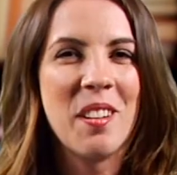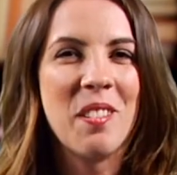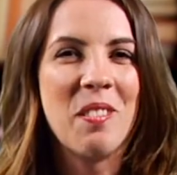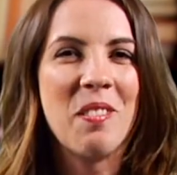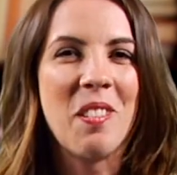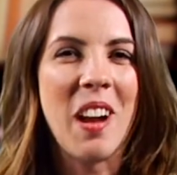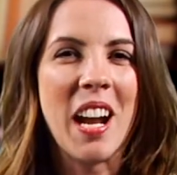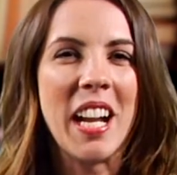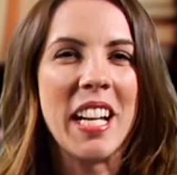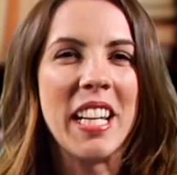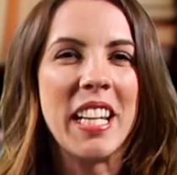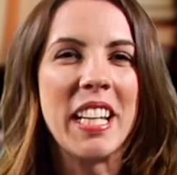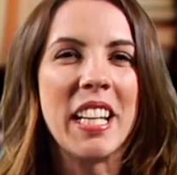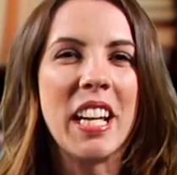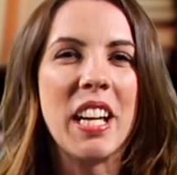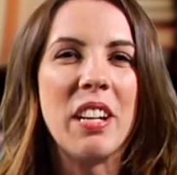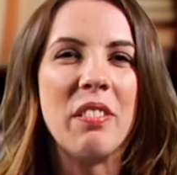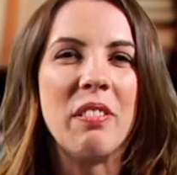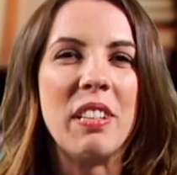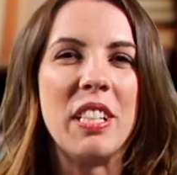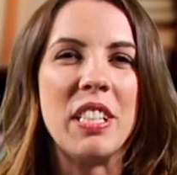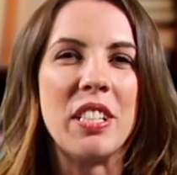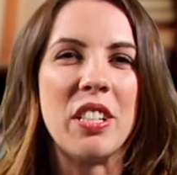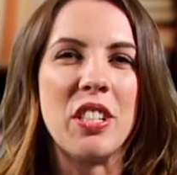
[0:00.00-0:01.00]
Writing
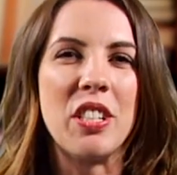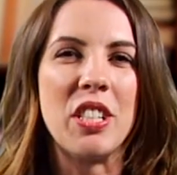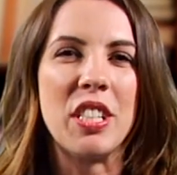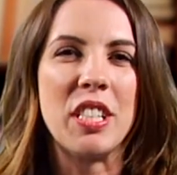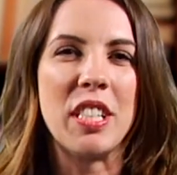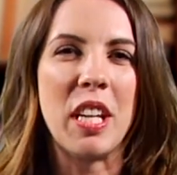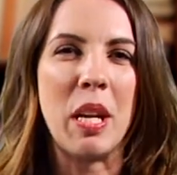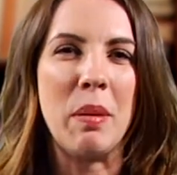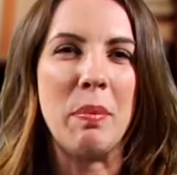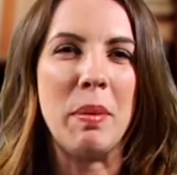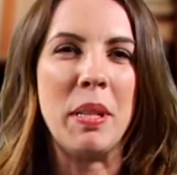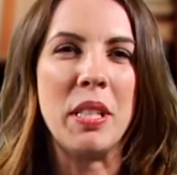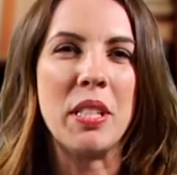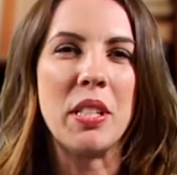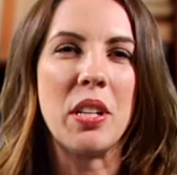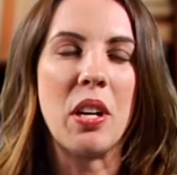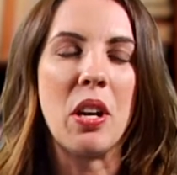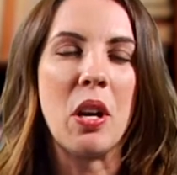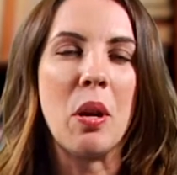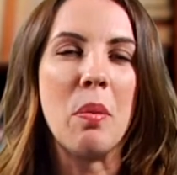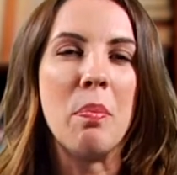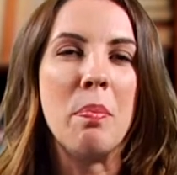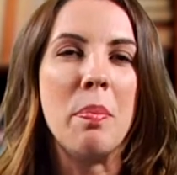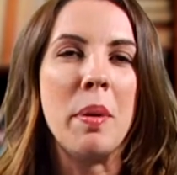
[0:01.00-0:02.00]
and research assignments
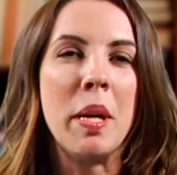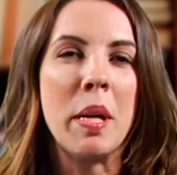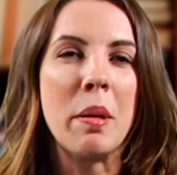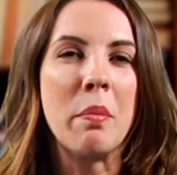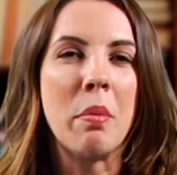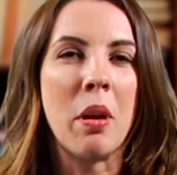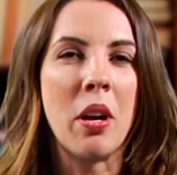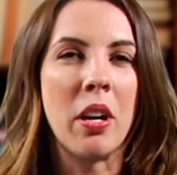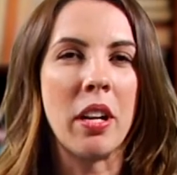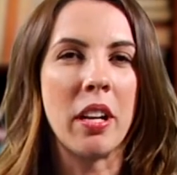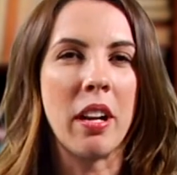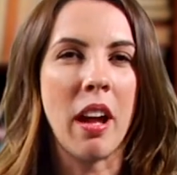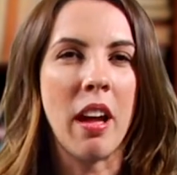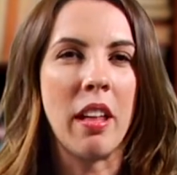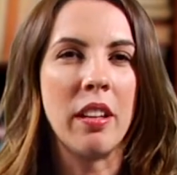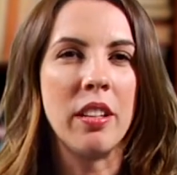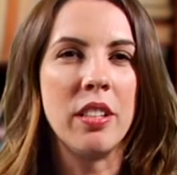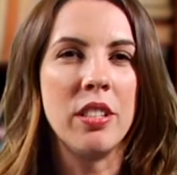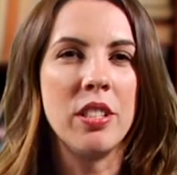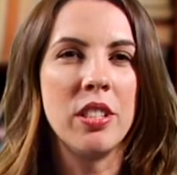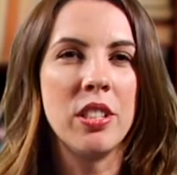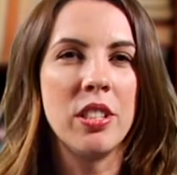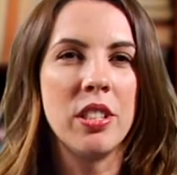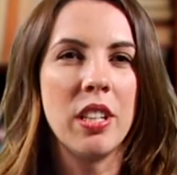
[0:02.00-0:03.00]
are a big part of
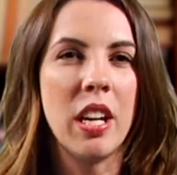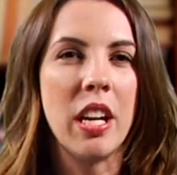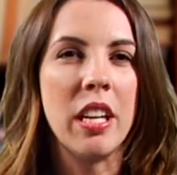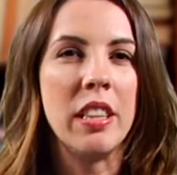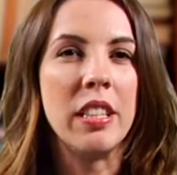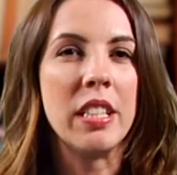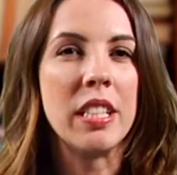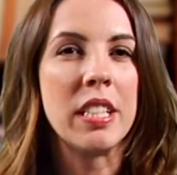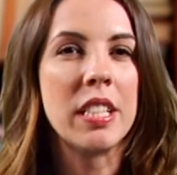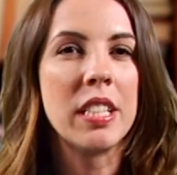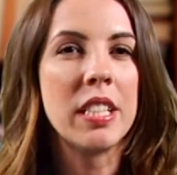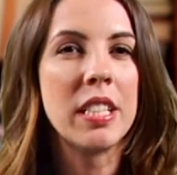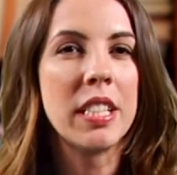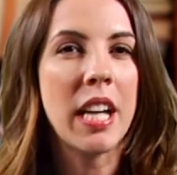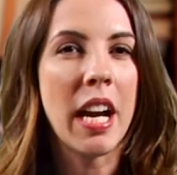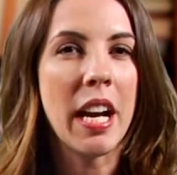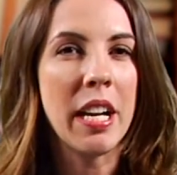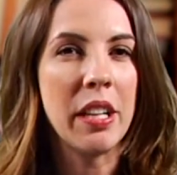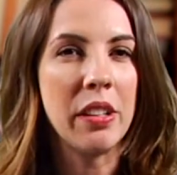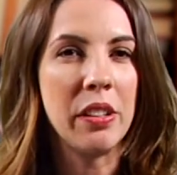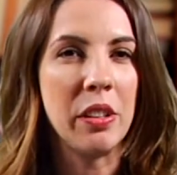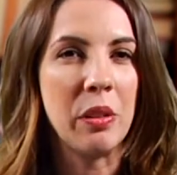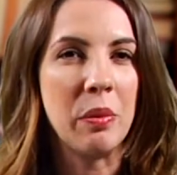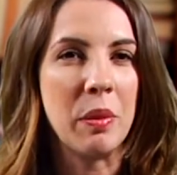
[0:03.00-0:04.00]
college, and the
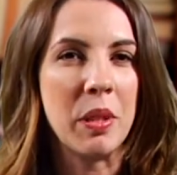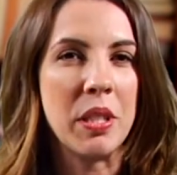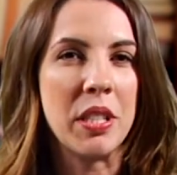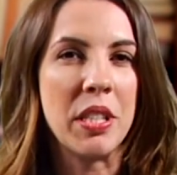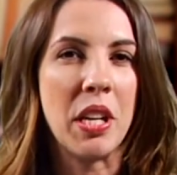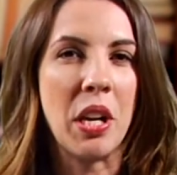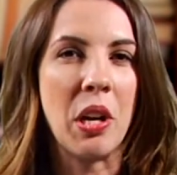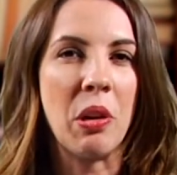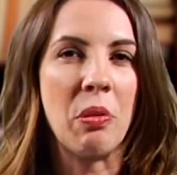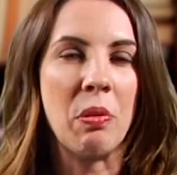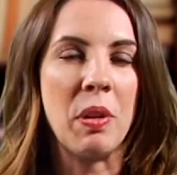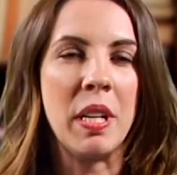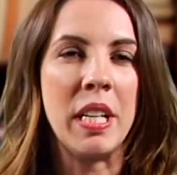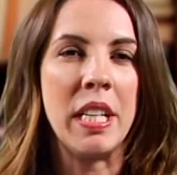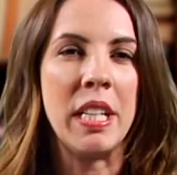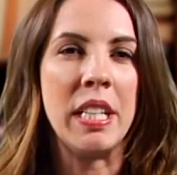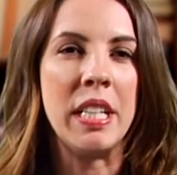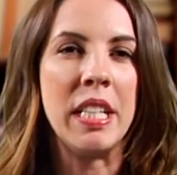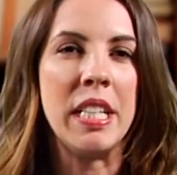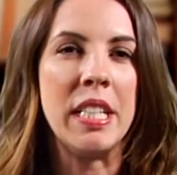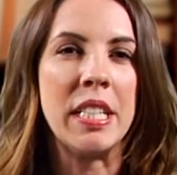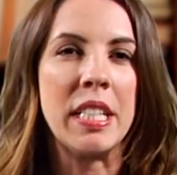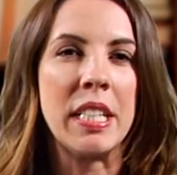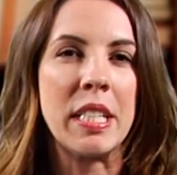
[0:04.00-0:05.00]
style in which they are
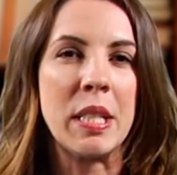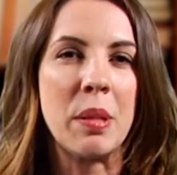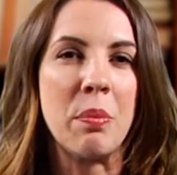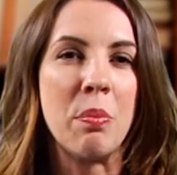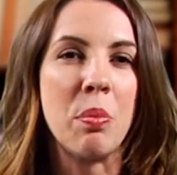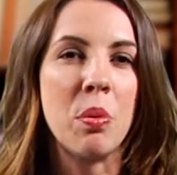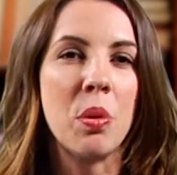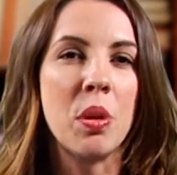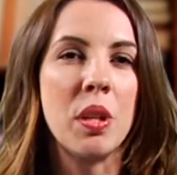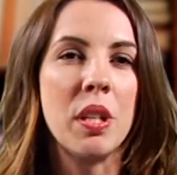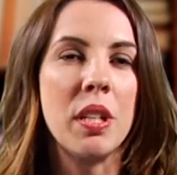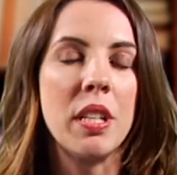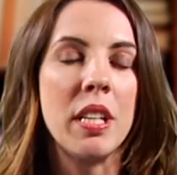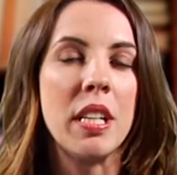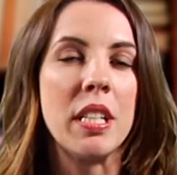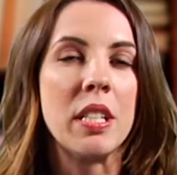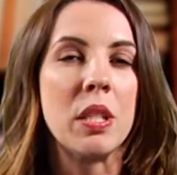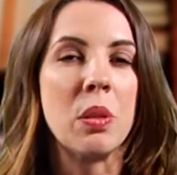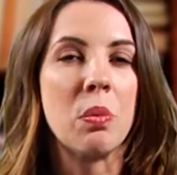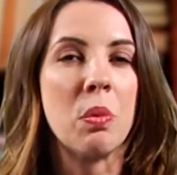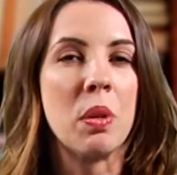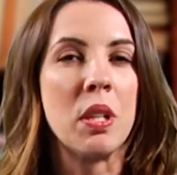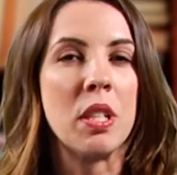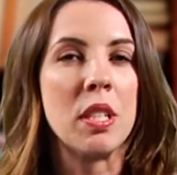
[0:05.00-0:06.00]
written is as important
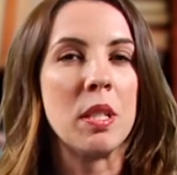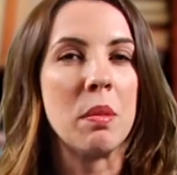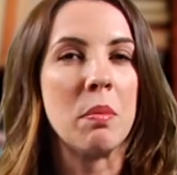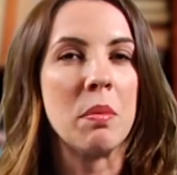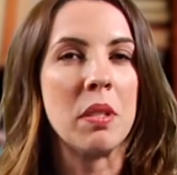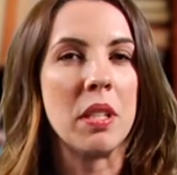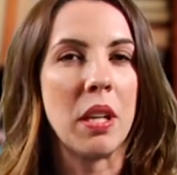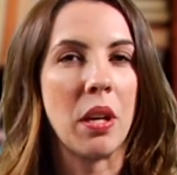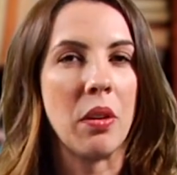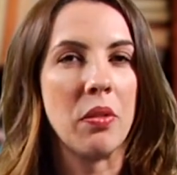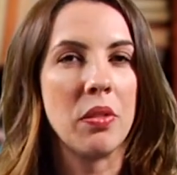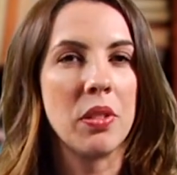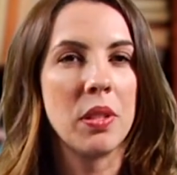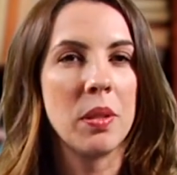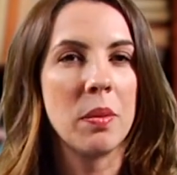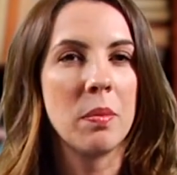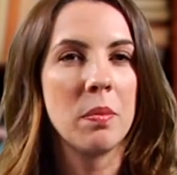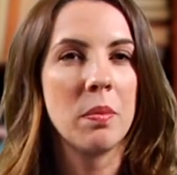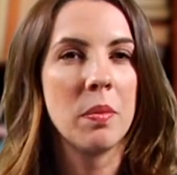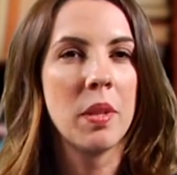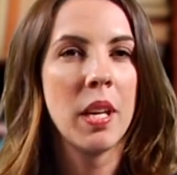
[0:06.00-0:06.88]
as the words themselves.